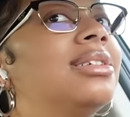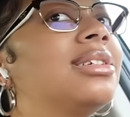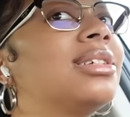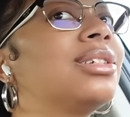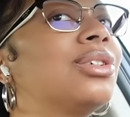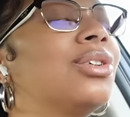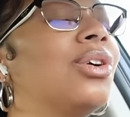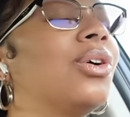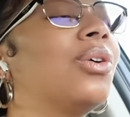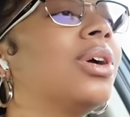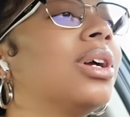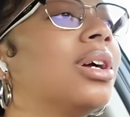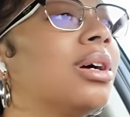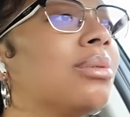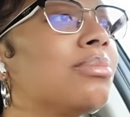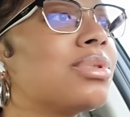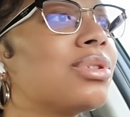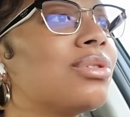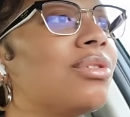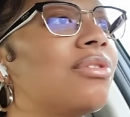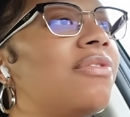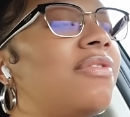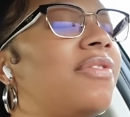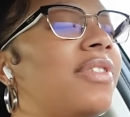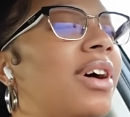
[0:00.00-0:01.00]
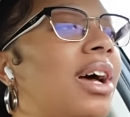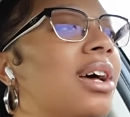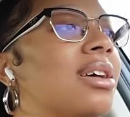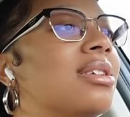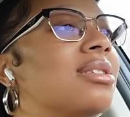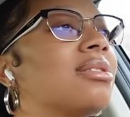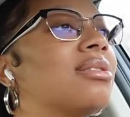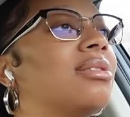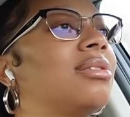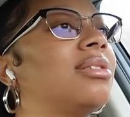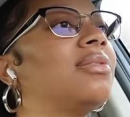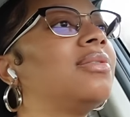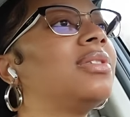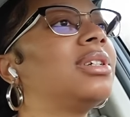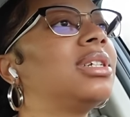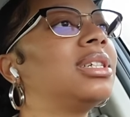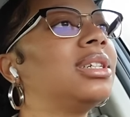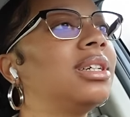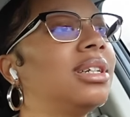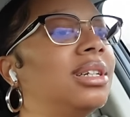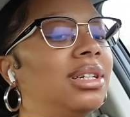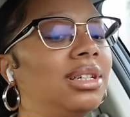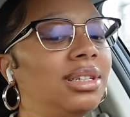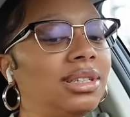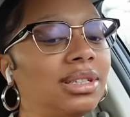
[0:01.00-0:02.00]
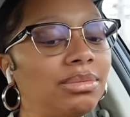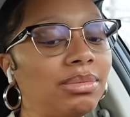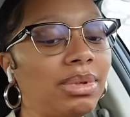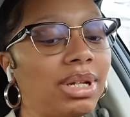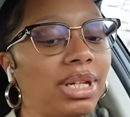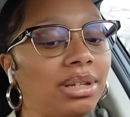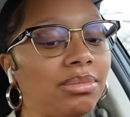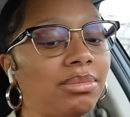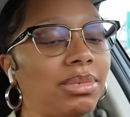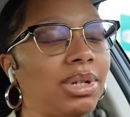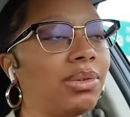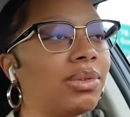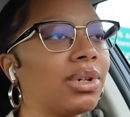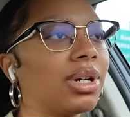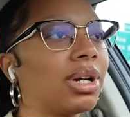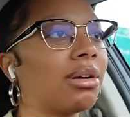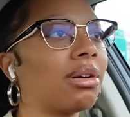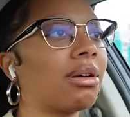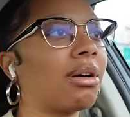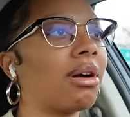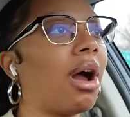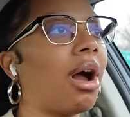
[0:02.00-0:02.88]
just growing up so fast all of a sudden is making me want to